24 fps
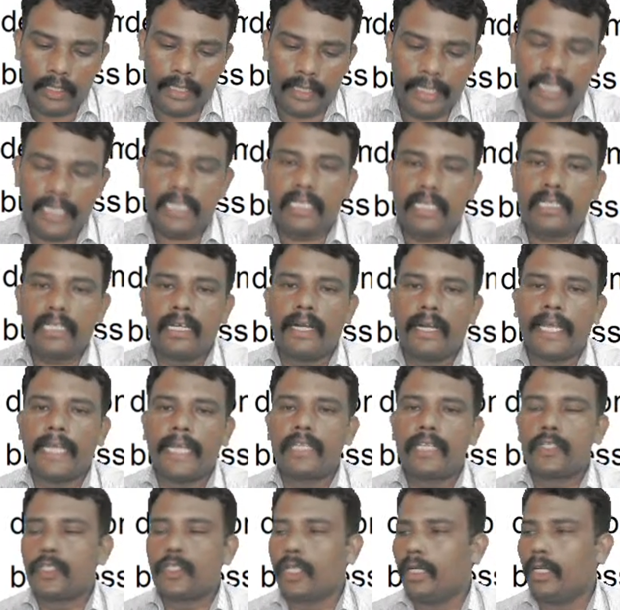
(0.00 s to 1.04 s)

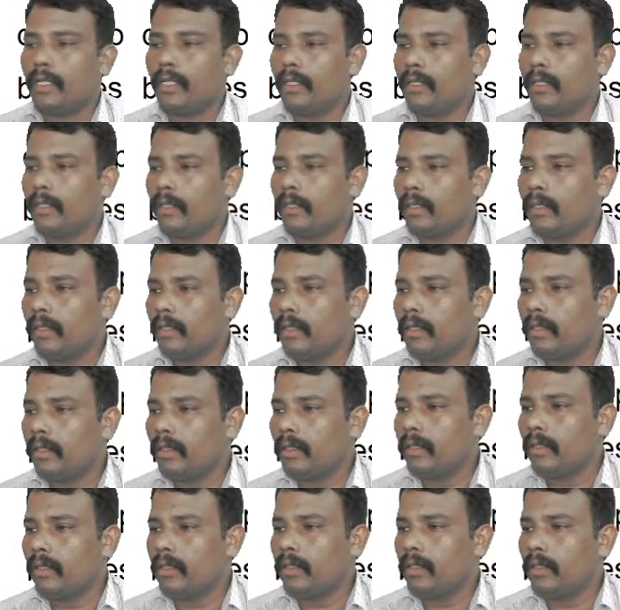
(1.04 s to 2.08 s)
disconnection
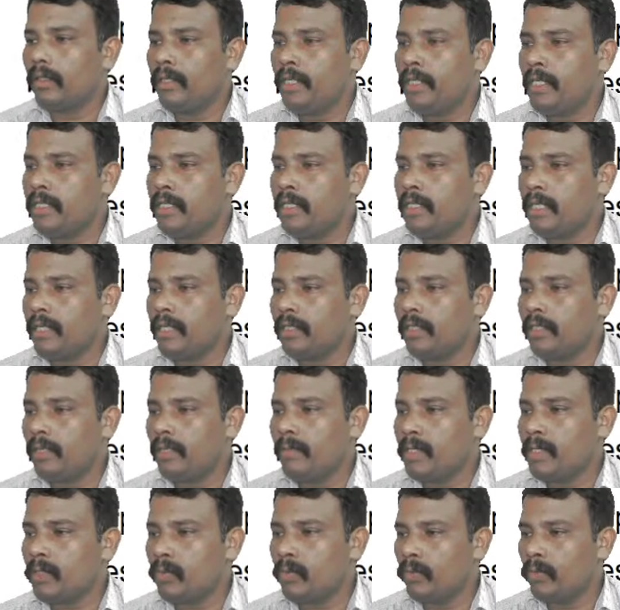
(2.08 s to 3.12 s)
disjuncture
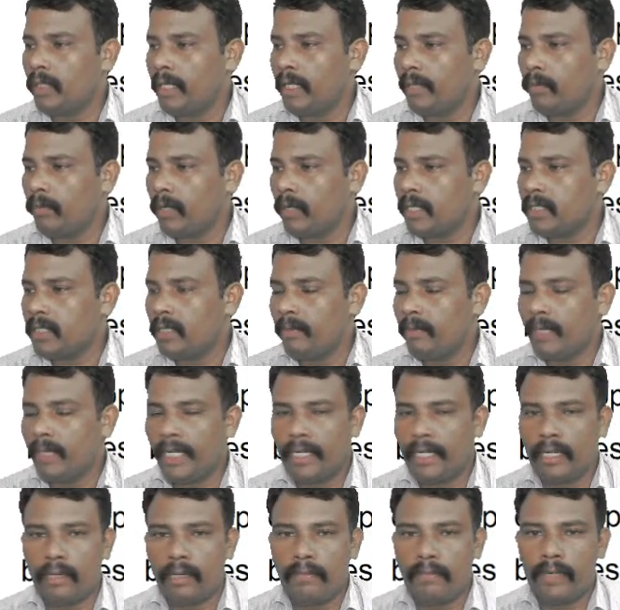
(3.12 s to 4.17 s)
means kudale what is the
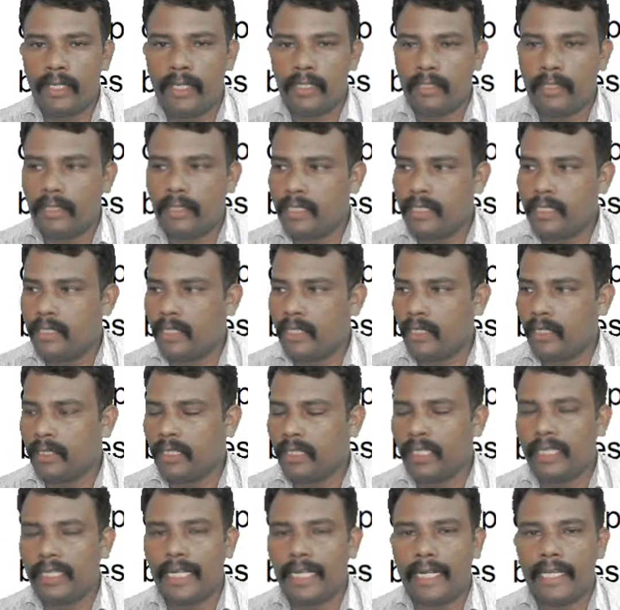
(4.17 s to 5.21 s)
meaning of
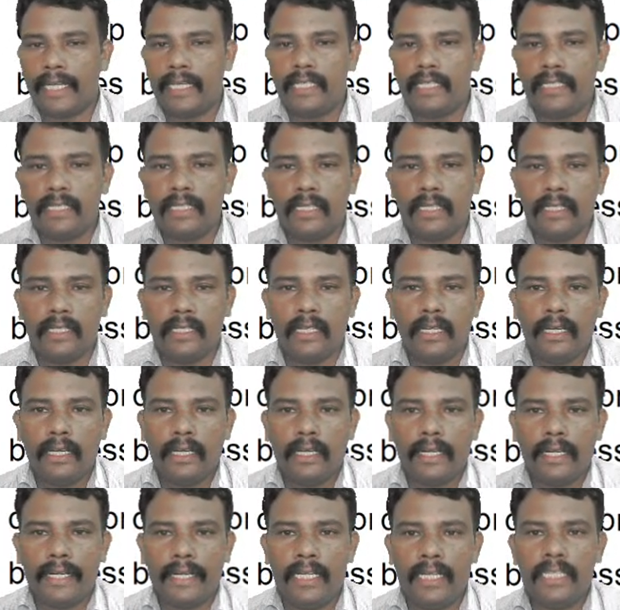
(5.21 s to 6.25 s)
disjuncture that is
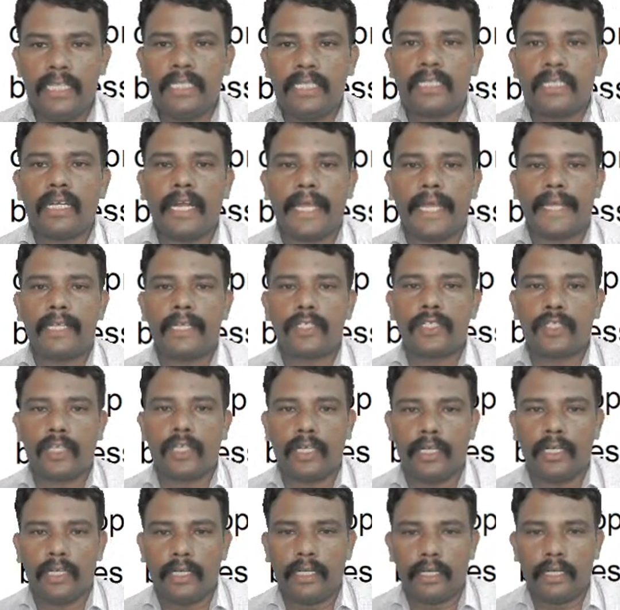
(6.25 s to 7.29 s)

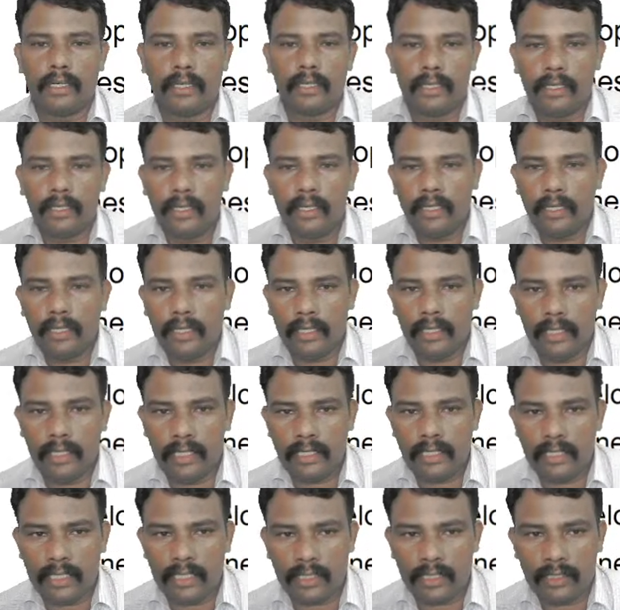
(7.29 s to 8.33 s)
disconnection
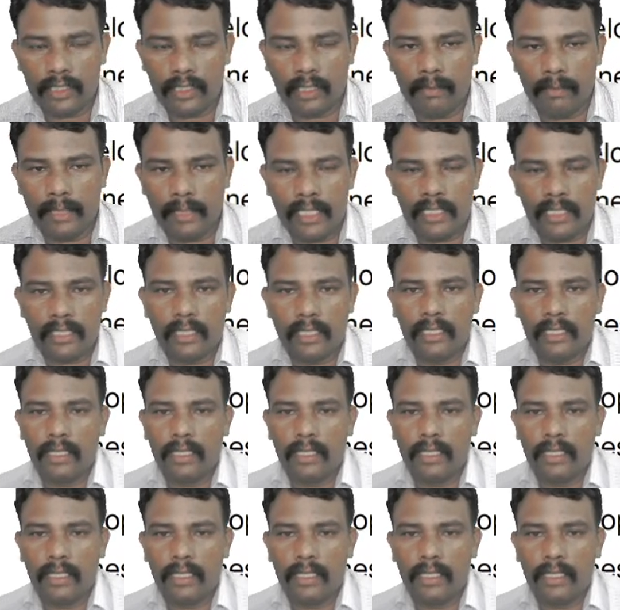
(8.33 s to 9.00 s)
disjuncture means